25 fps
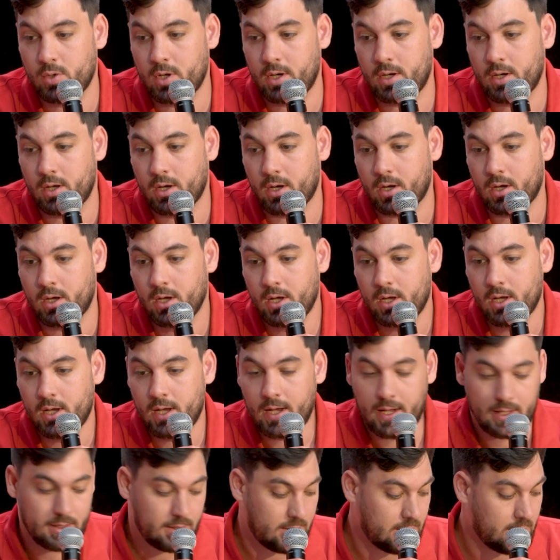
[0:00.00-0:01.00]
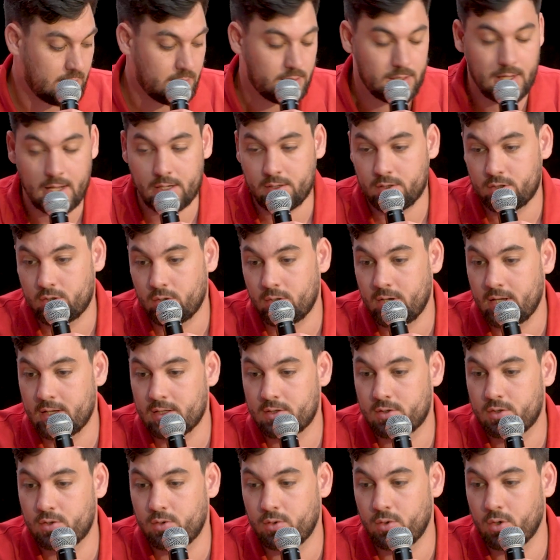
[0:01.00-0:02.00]
and
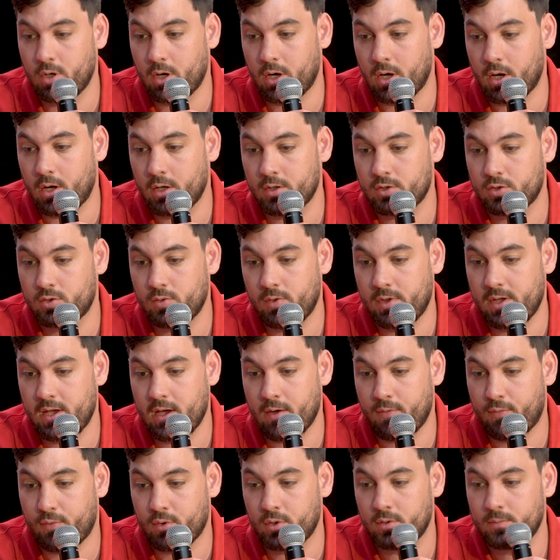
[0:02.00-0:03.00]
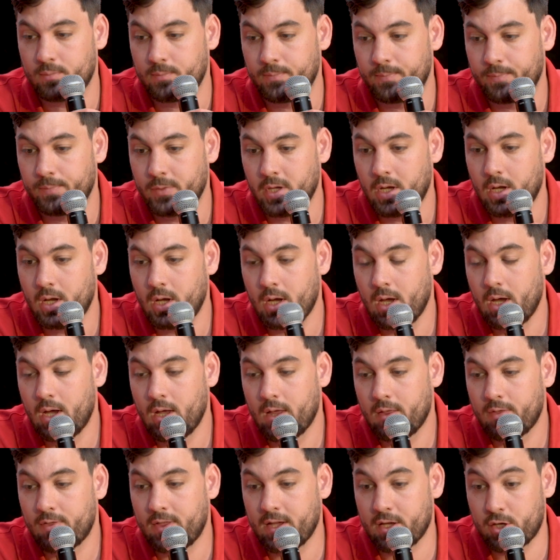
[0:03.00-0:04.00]
donate to the effort.
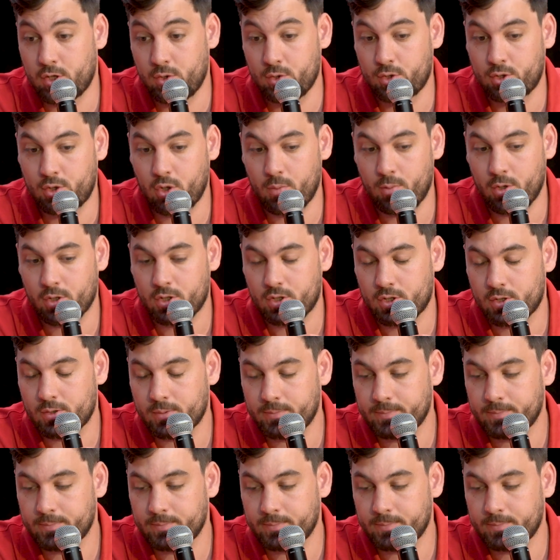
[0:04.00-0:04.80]
Thank you so much.